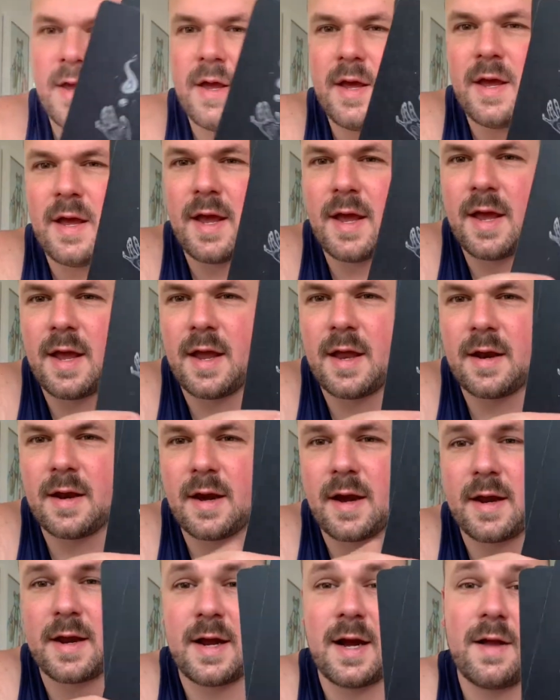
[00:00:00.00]
And
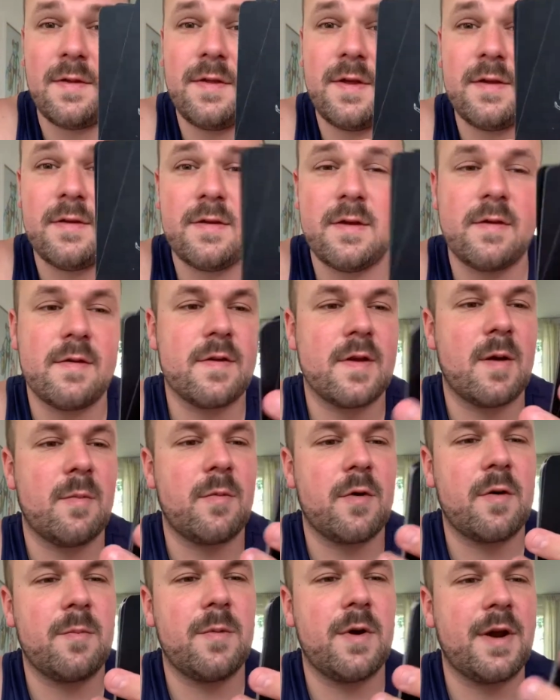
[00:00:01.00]
I got this in
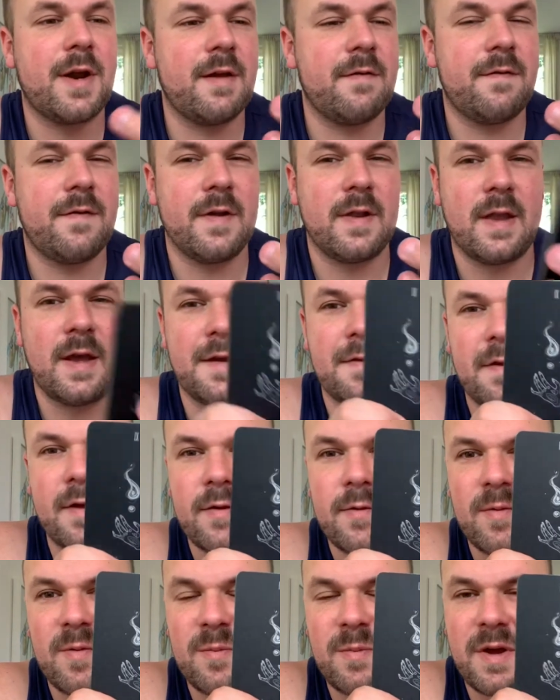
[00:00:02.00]
summer, but I feel like
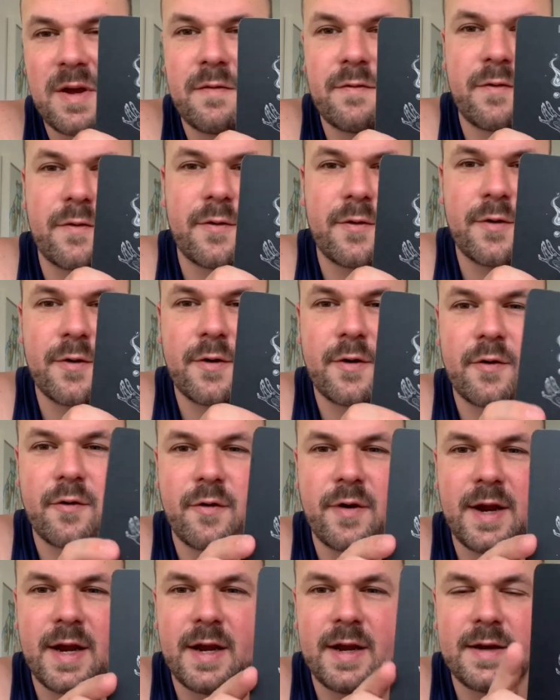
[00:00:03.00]
this would make for a
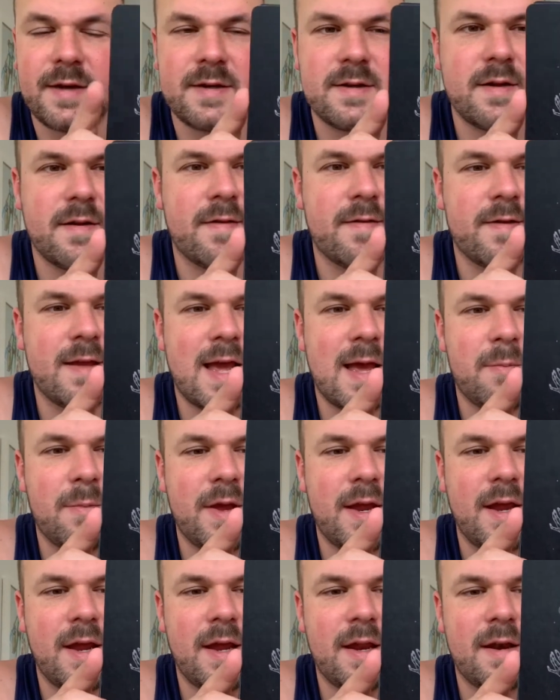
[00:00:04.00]
great
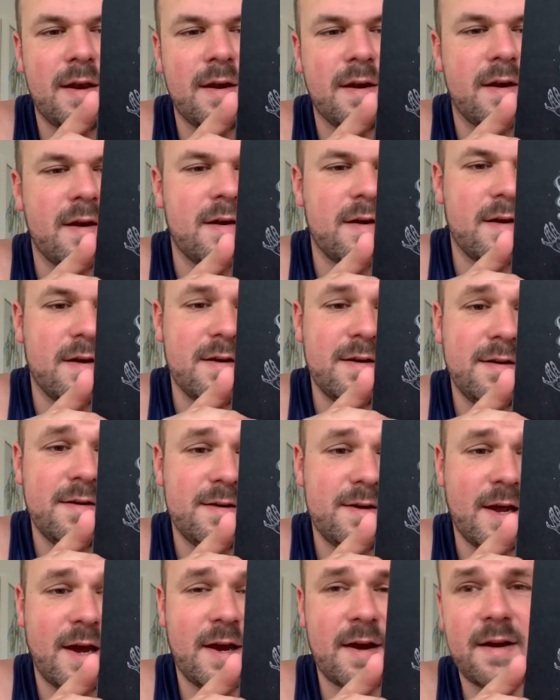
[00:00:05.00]
Samhain
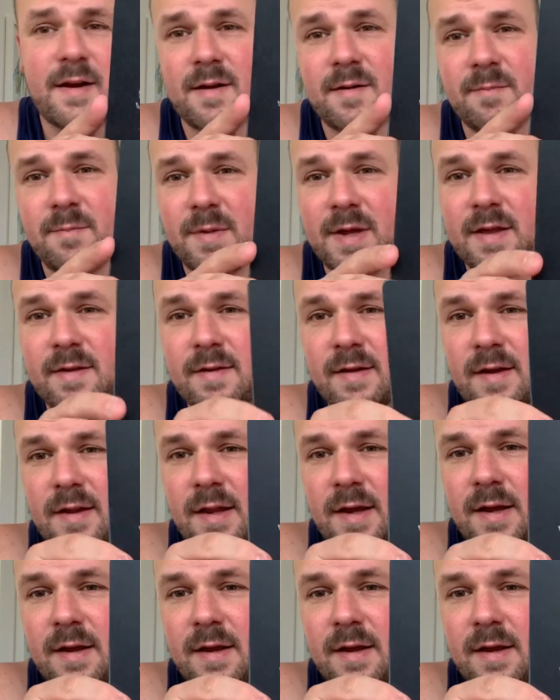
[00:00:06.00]
deck, basically.